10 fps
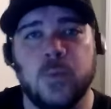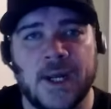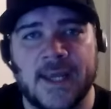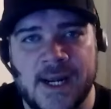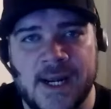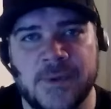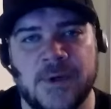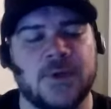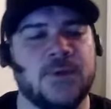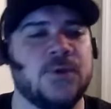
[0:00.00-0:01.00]
what kind of
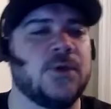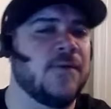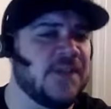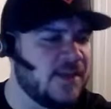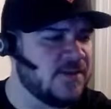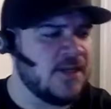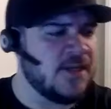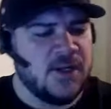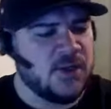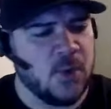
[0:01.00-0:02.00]
perk, who gravitates
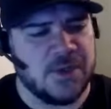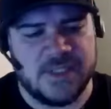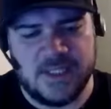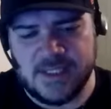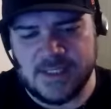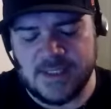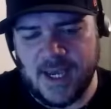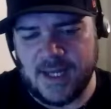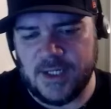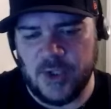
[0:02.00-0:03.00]
towards this and
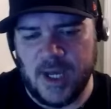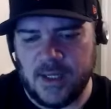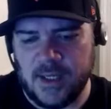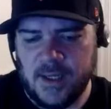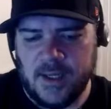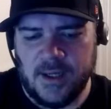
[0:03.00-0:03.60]
that, and you got to